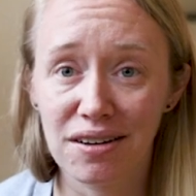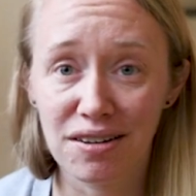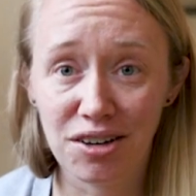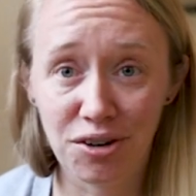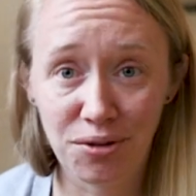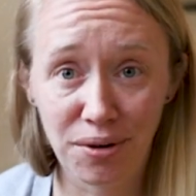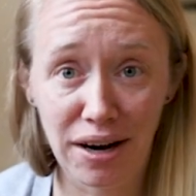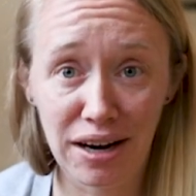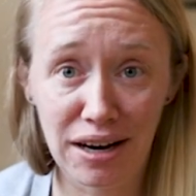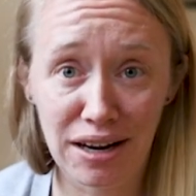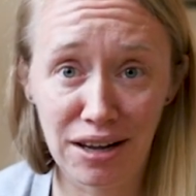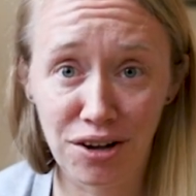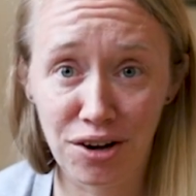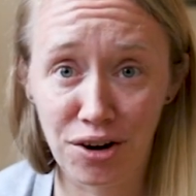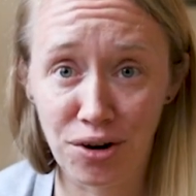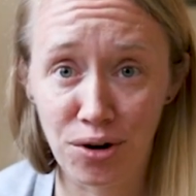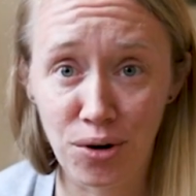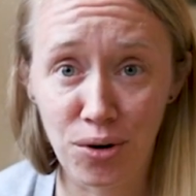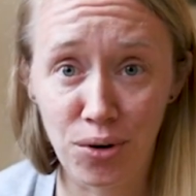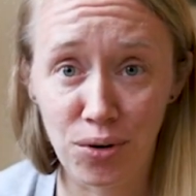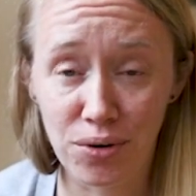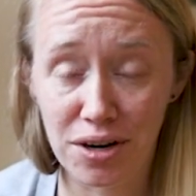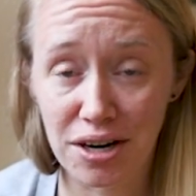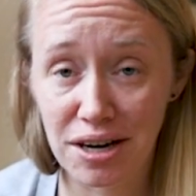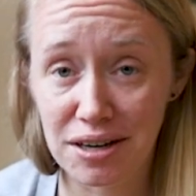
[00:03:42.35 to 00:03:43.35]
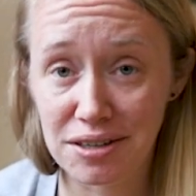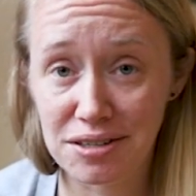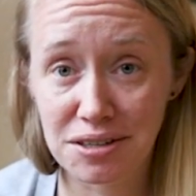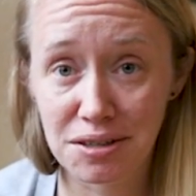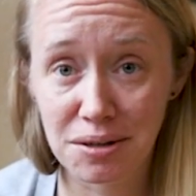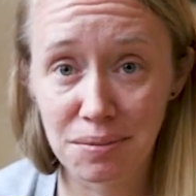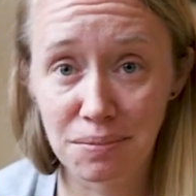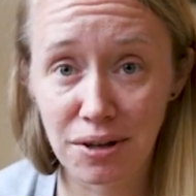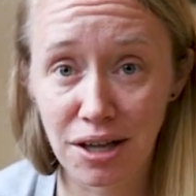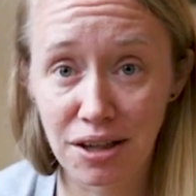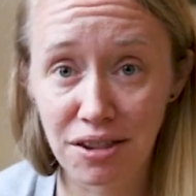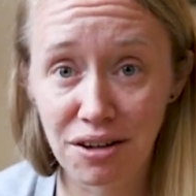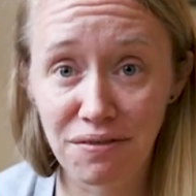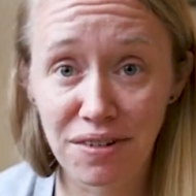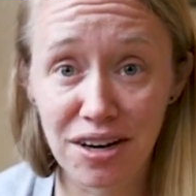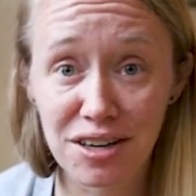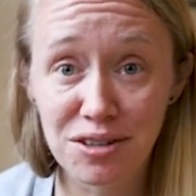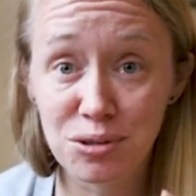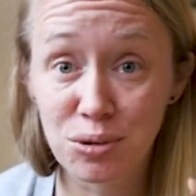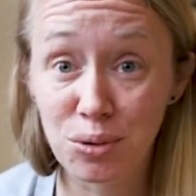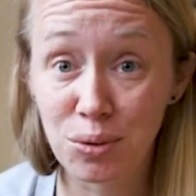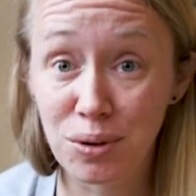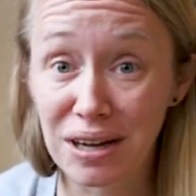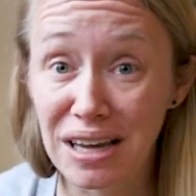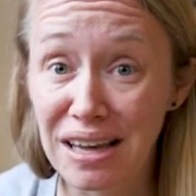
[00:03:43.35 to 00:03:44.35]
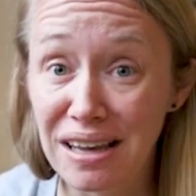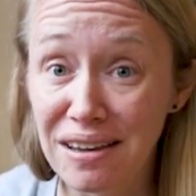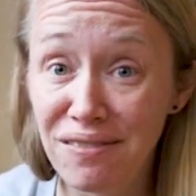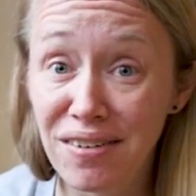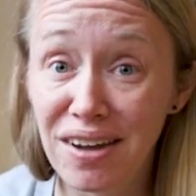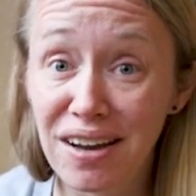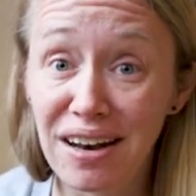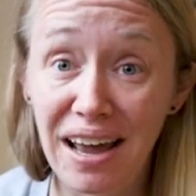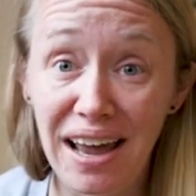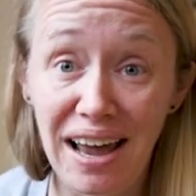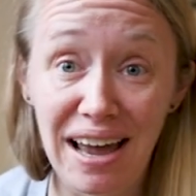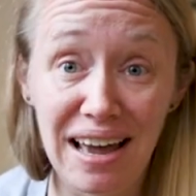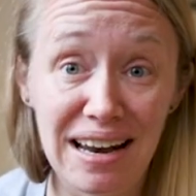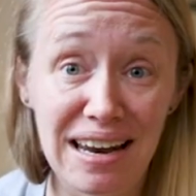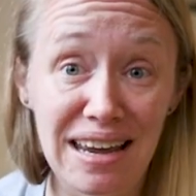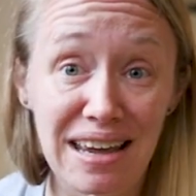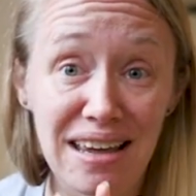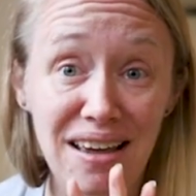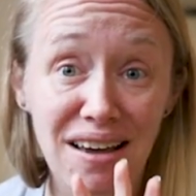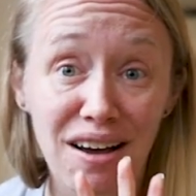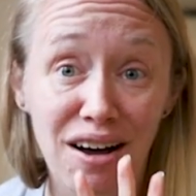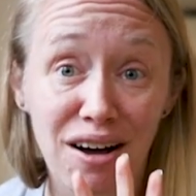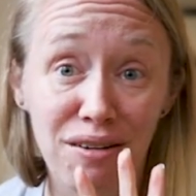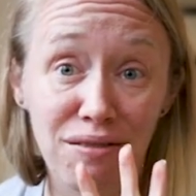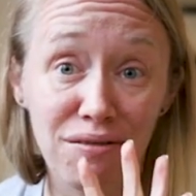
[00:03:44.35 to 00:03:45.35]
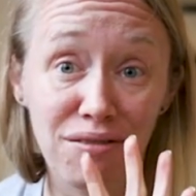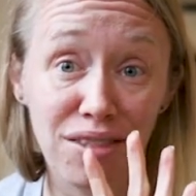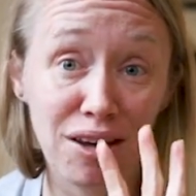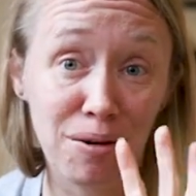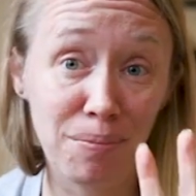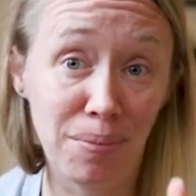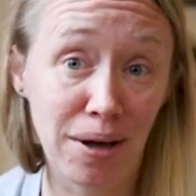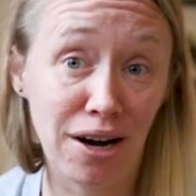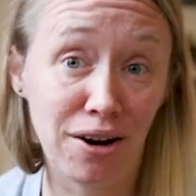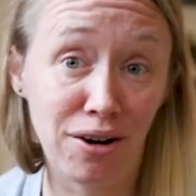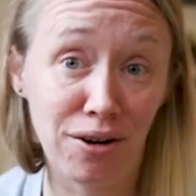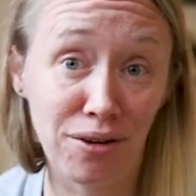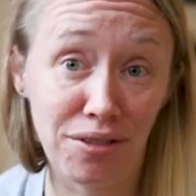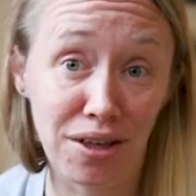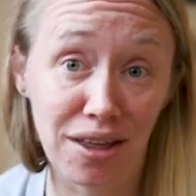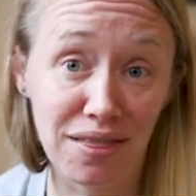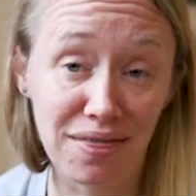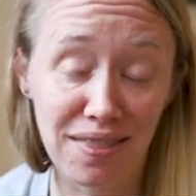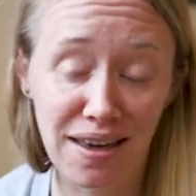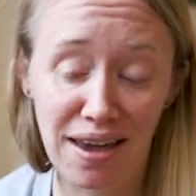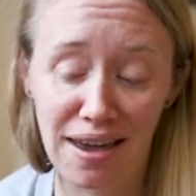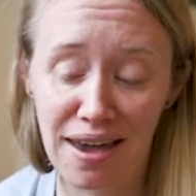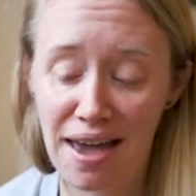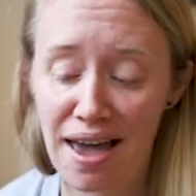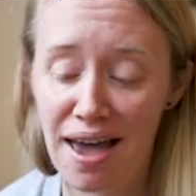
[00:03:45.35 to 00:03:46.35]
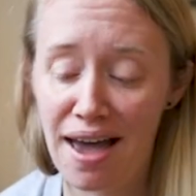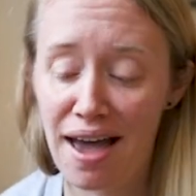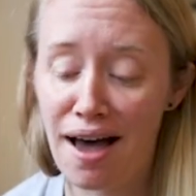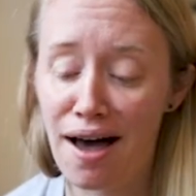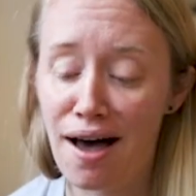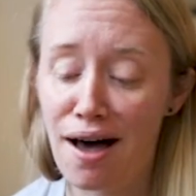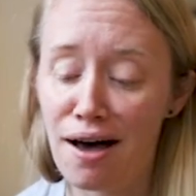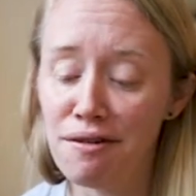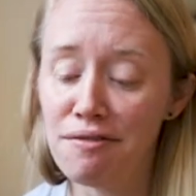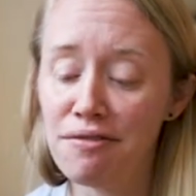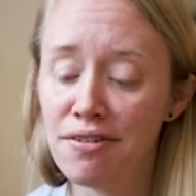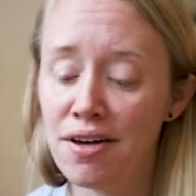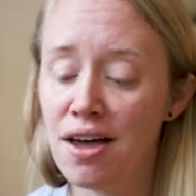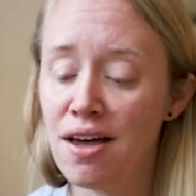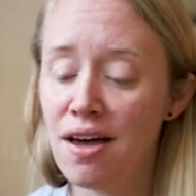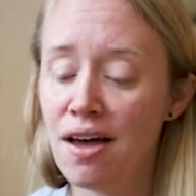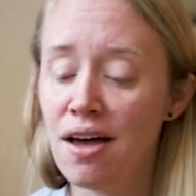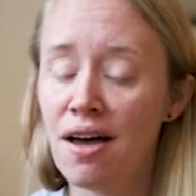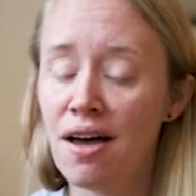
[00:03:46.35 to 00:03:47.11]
creating your own custom leather vest or even any of the apparel that they have